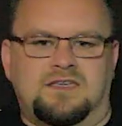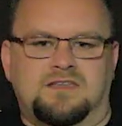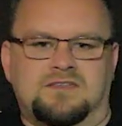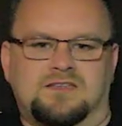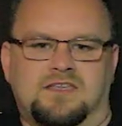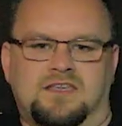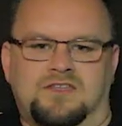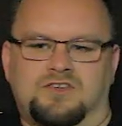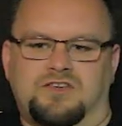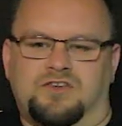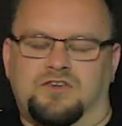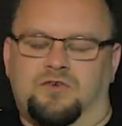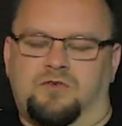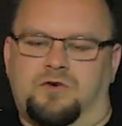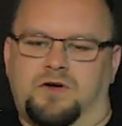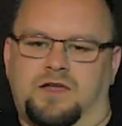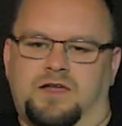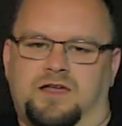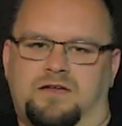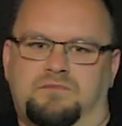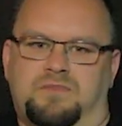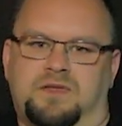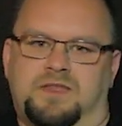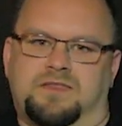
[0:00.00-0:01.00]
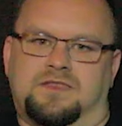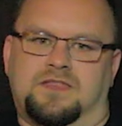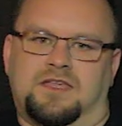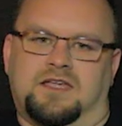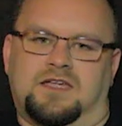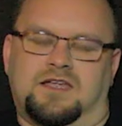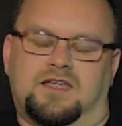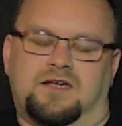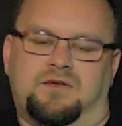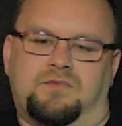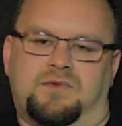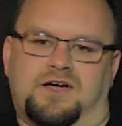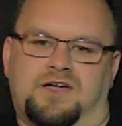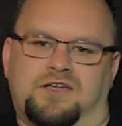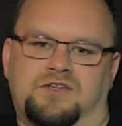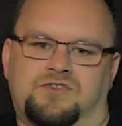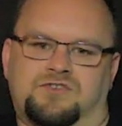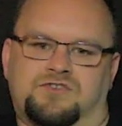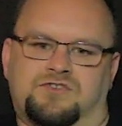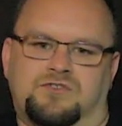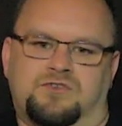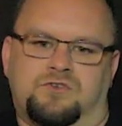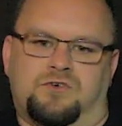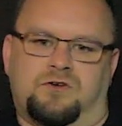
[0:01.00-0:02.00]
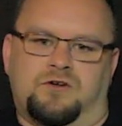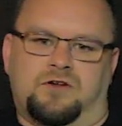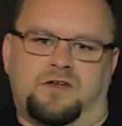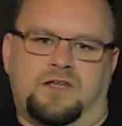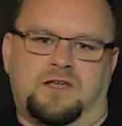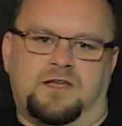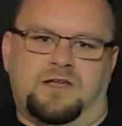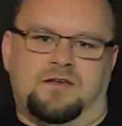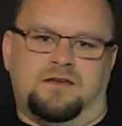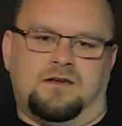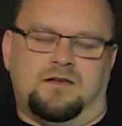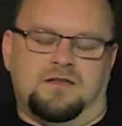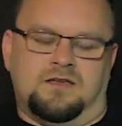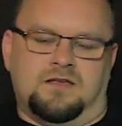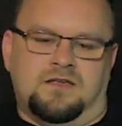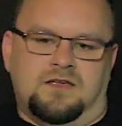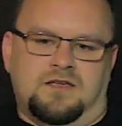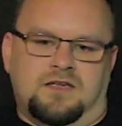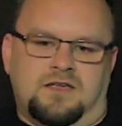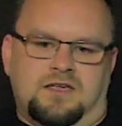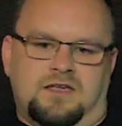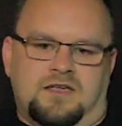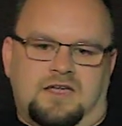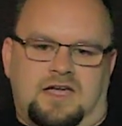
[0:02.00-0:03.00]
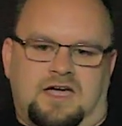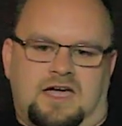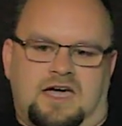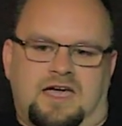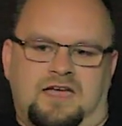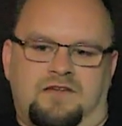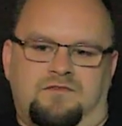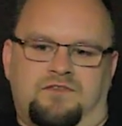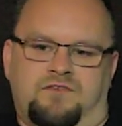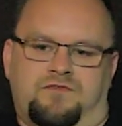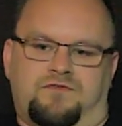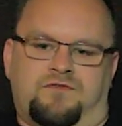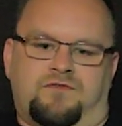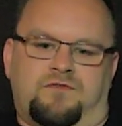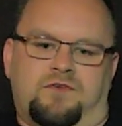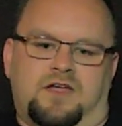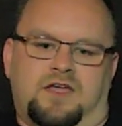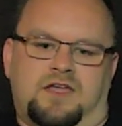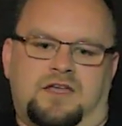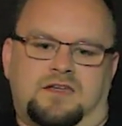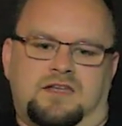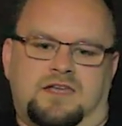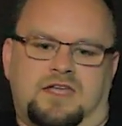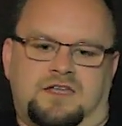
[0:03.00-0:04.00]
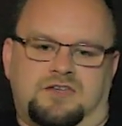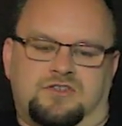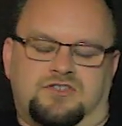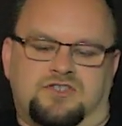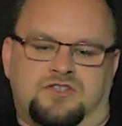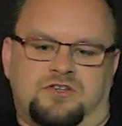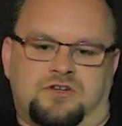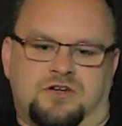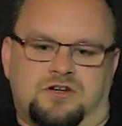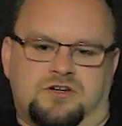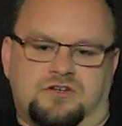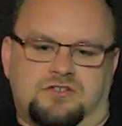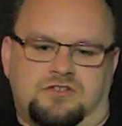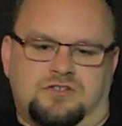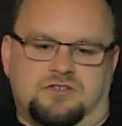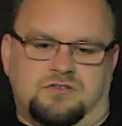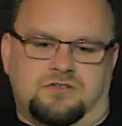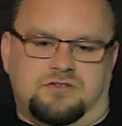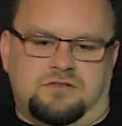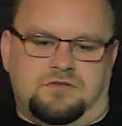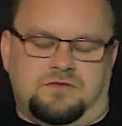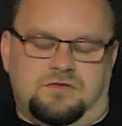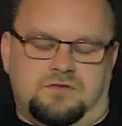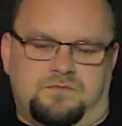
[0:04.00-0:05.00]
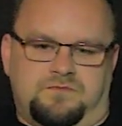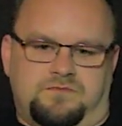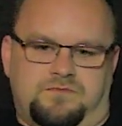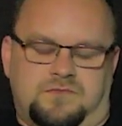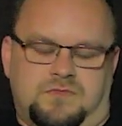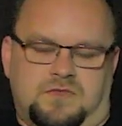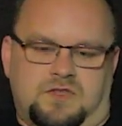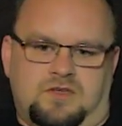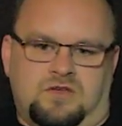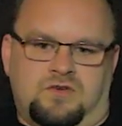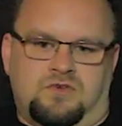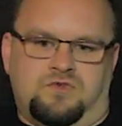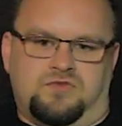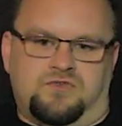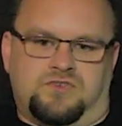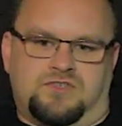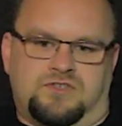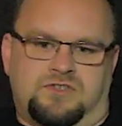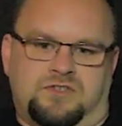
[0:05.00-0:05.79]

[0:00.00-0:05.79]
he said, you know what? I've been thinking about your story, and I have a friend at church who